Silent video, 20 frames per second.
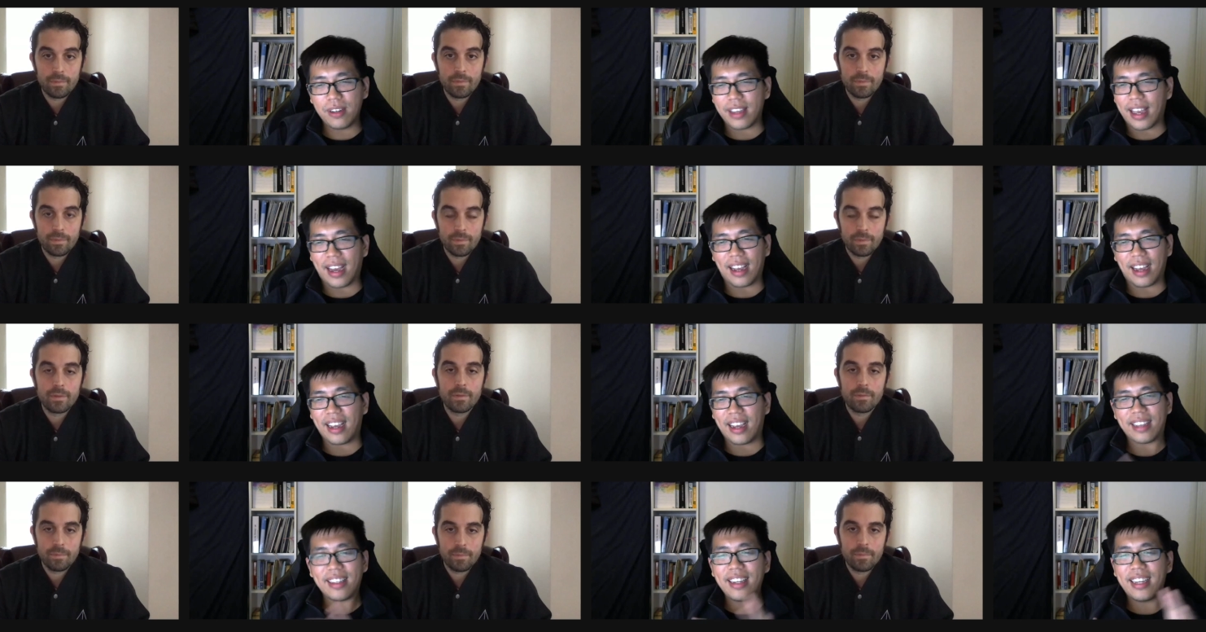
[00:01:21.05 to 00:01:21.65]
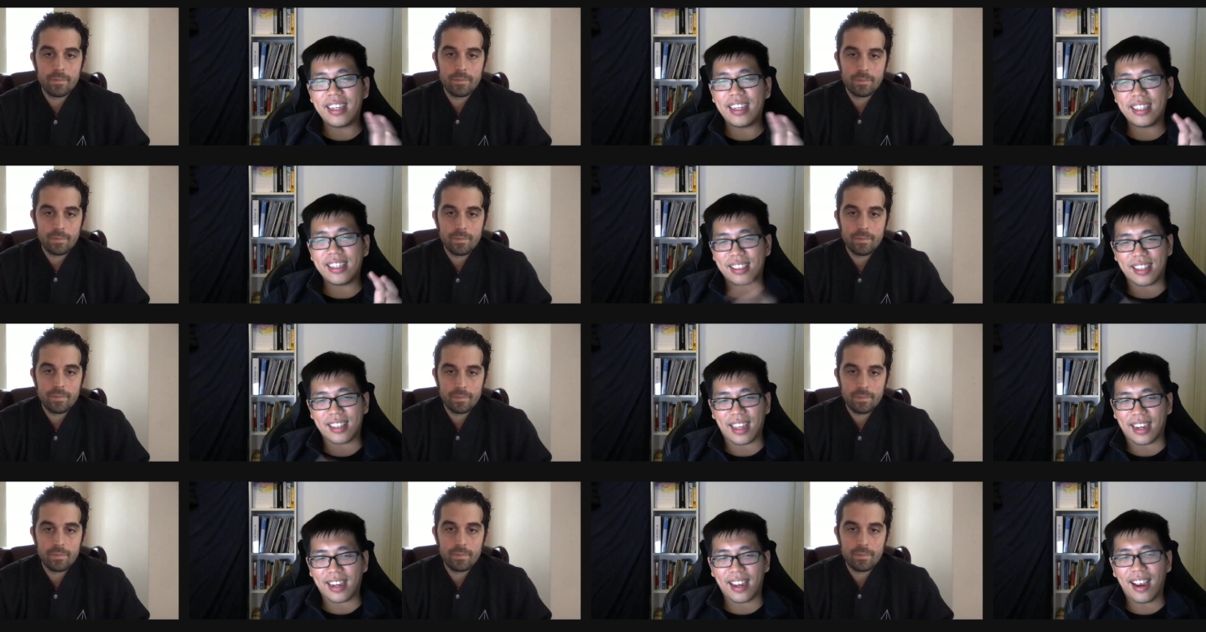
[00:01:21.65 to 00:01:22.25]
Speaker 1: Yeah, I think he's
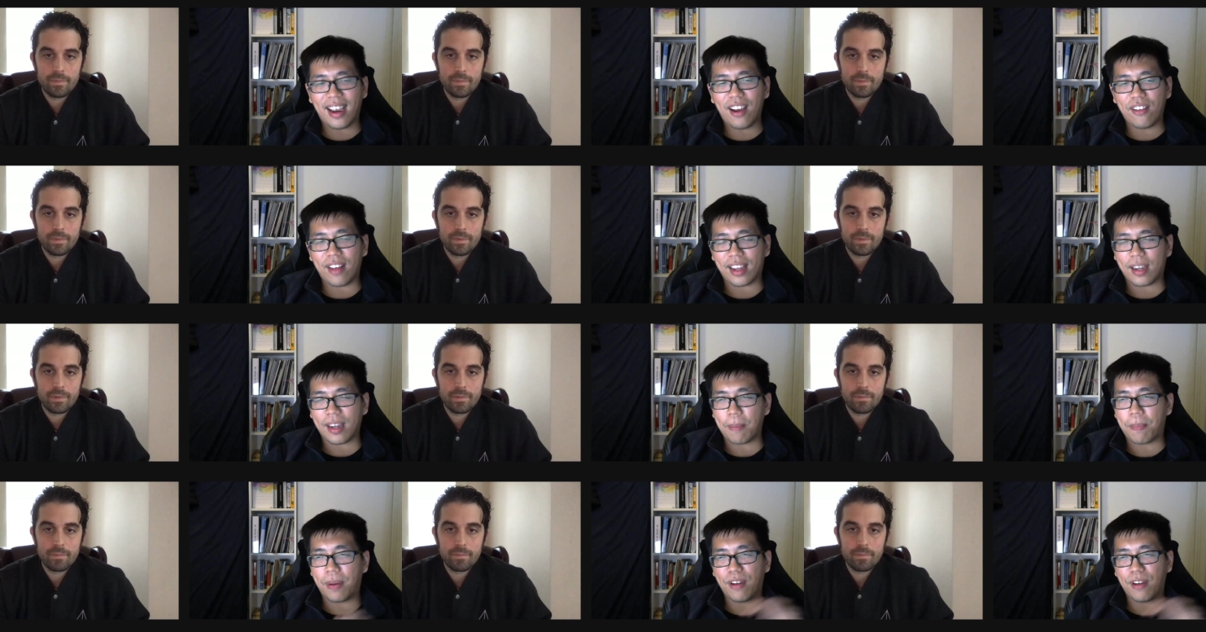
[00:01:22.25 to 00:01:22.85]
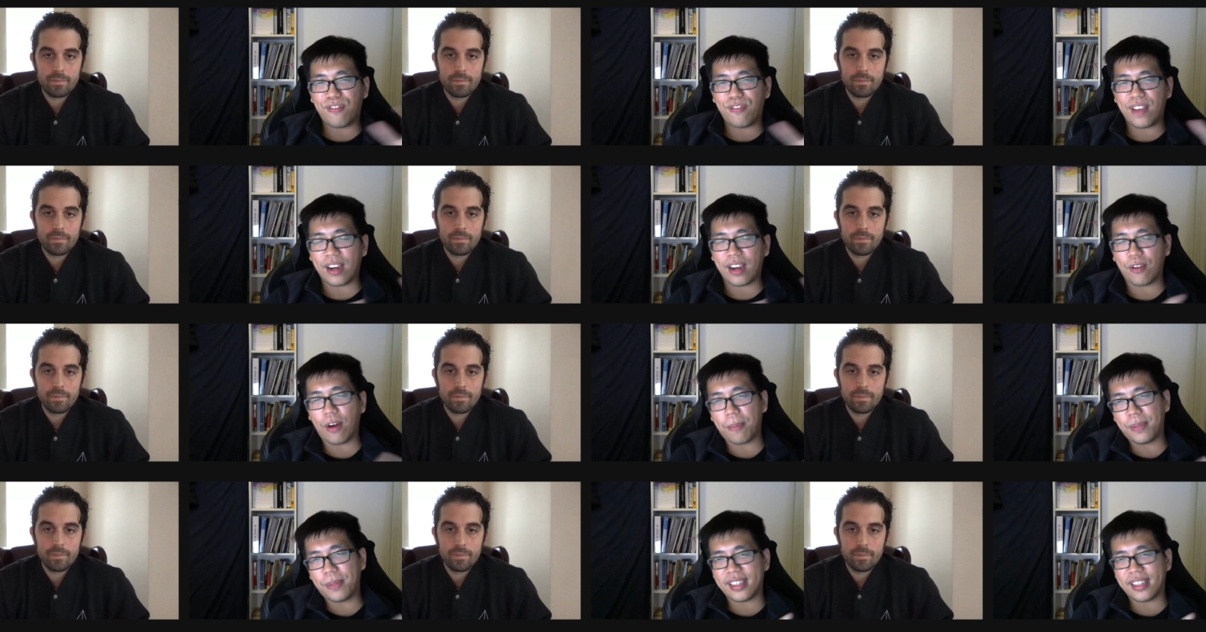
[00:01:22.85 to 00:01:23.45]
like kind of like a perfect
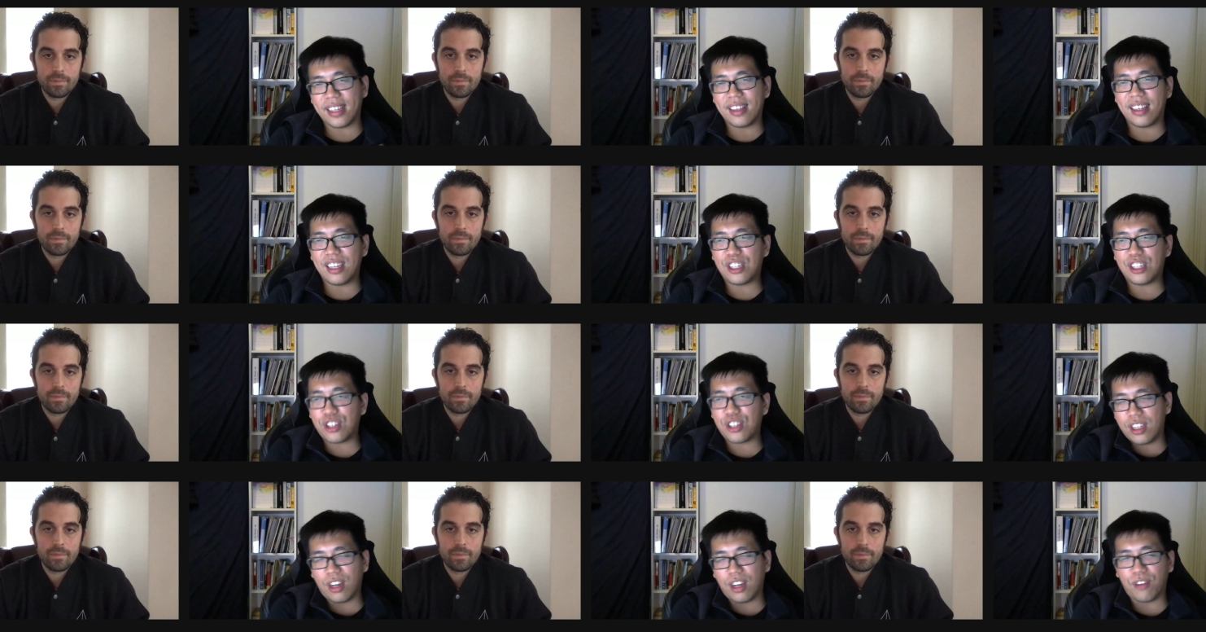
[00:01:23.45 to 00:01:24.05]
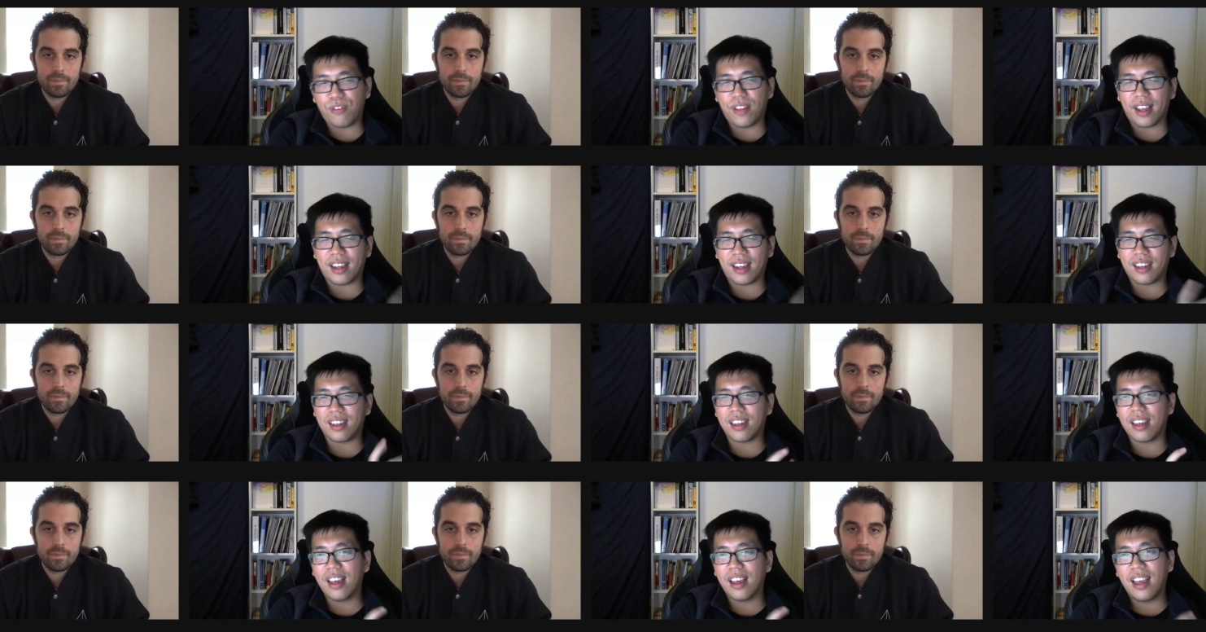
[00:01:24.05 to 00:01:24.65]
representation of like
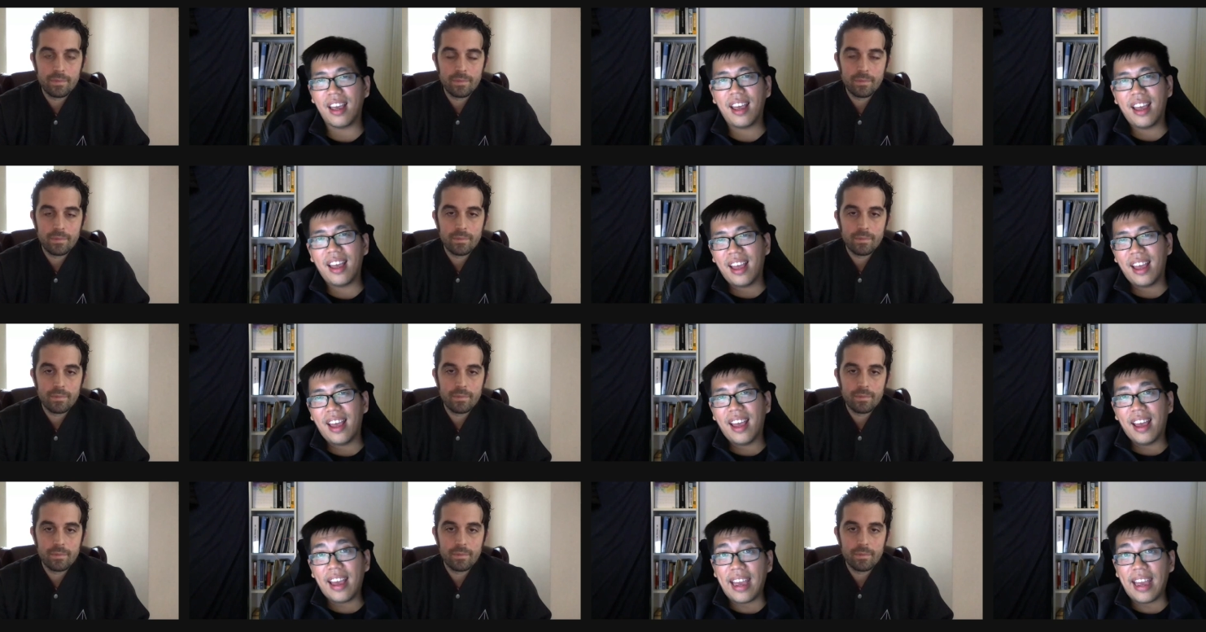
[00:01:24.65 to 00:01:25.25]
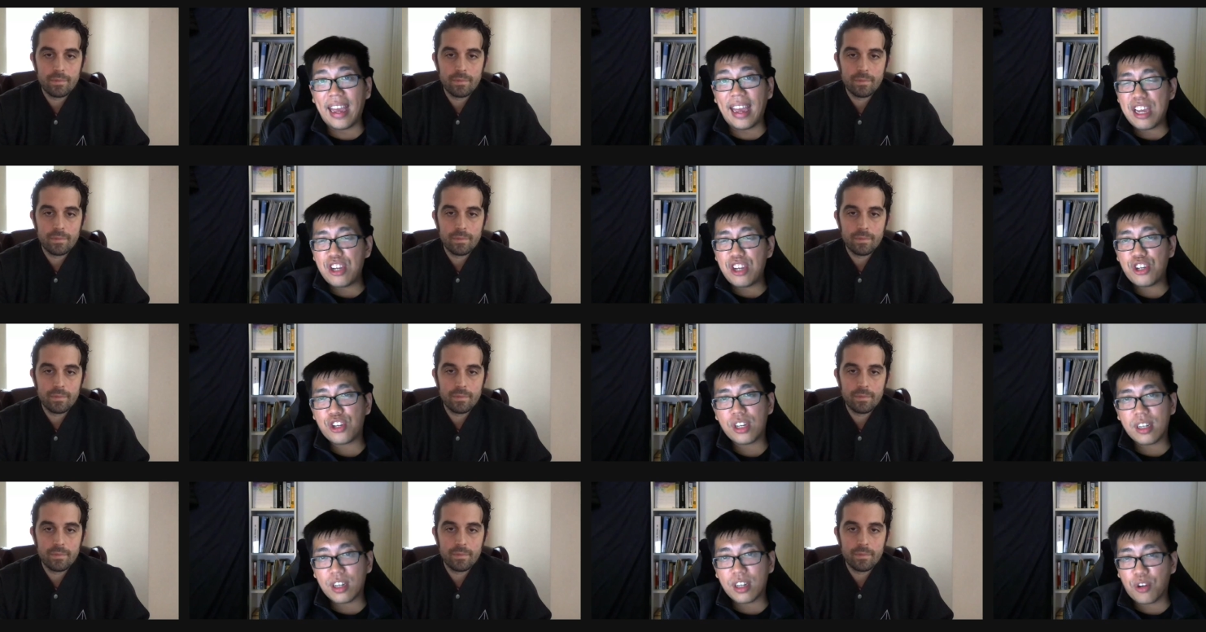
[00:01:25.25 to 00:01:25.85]
a
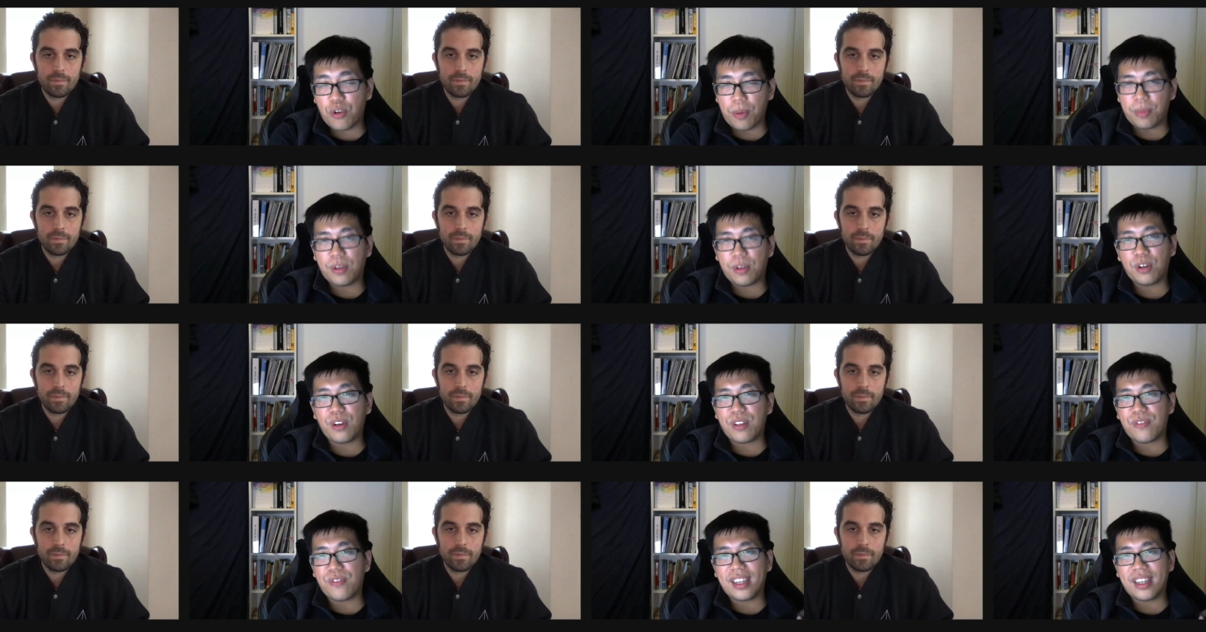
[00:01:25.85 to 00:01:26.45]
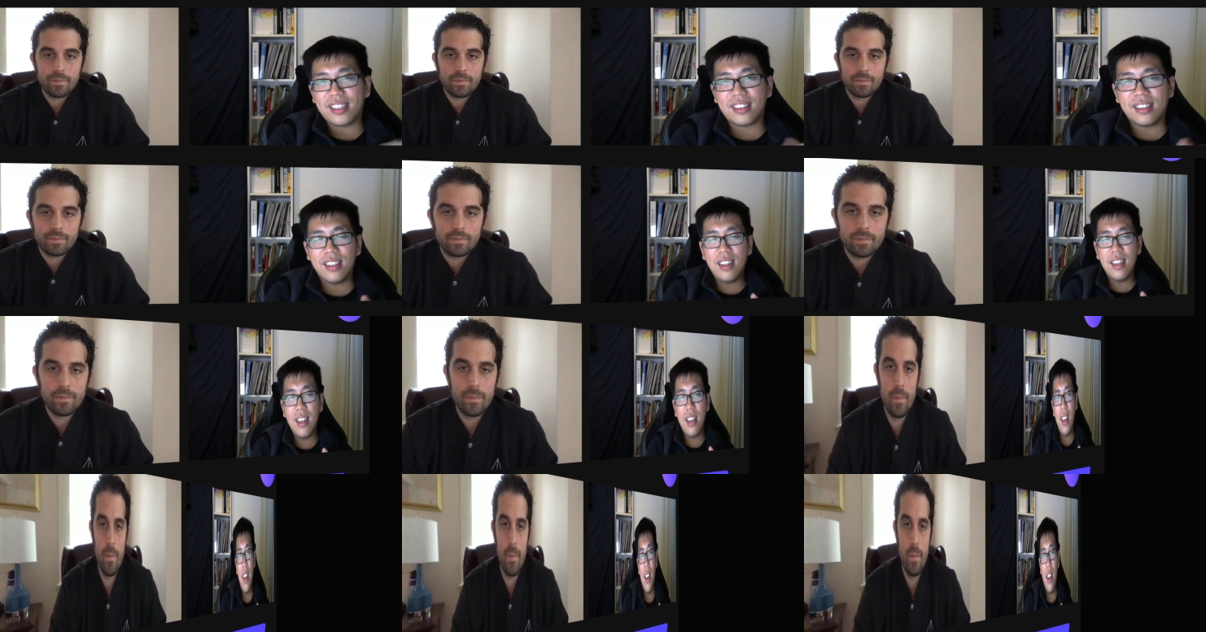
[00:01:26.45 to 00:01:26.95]
Asia crypto investor.